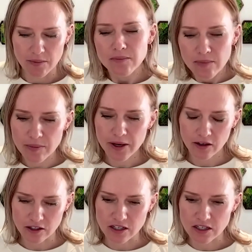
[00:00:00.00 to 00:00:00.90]
maybe
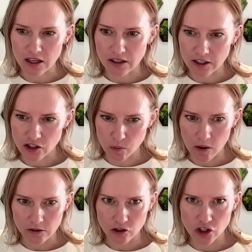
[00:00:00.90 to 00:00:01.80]
on a slightly
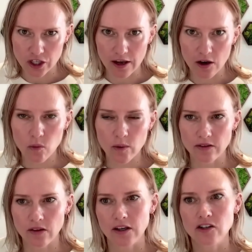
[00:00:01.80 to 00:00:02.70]
smaller scale with like